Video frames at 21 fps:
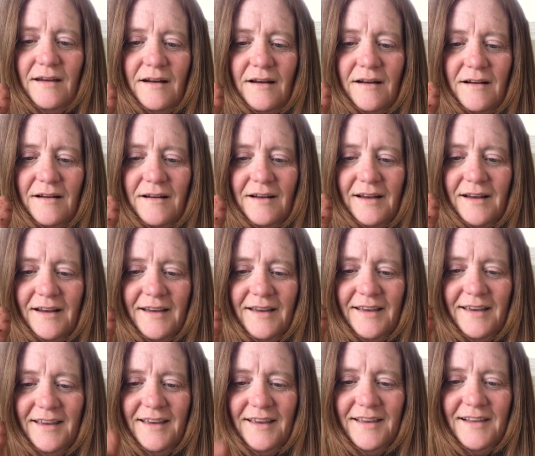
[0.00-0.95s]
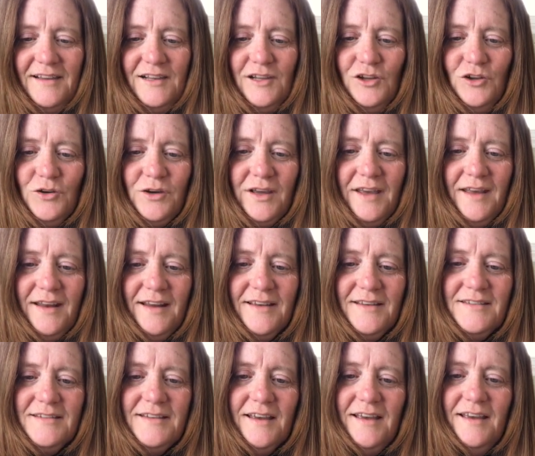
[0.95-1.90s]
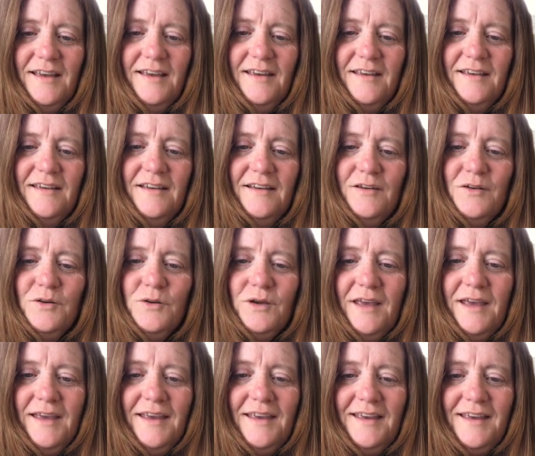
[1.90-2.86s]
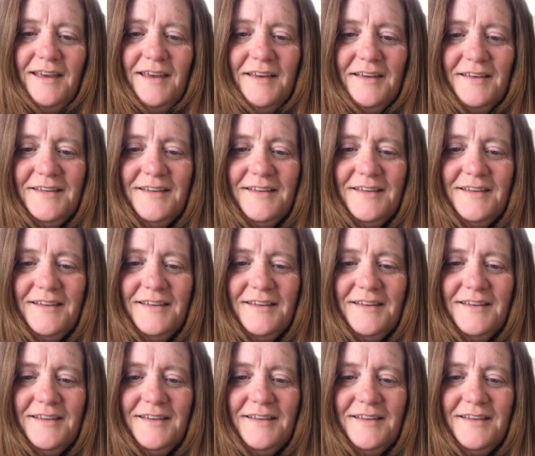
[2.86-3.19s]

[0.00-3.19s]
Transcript: I look and I say, okay,